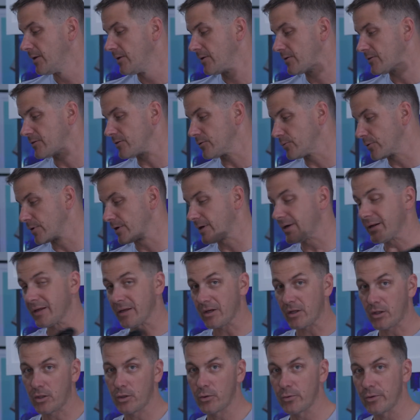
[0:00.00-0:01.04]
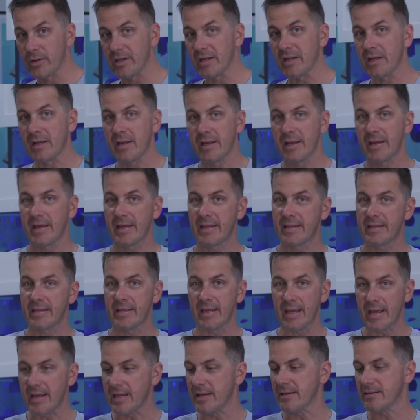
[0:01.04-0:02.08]
so we're gonna include it in the
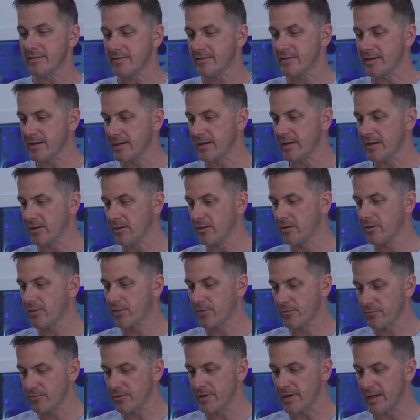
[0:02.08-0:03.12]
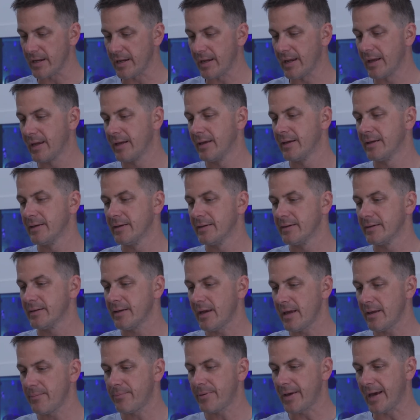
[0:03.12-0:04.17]
A3
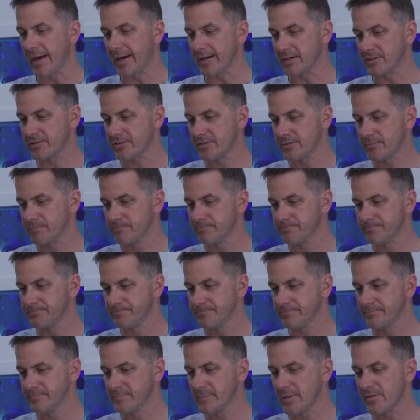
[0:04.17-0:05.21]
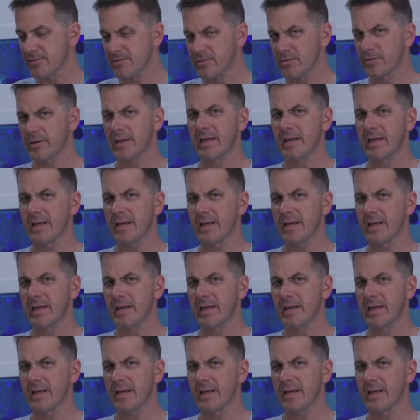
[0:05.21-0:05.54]
Apex. Still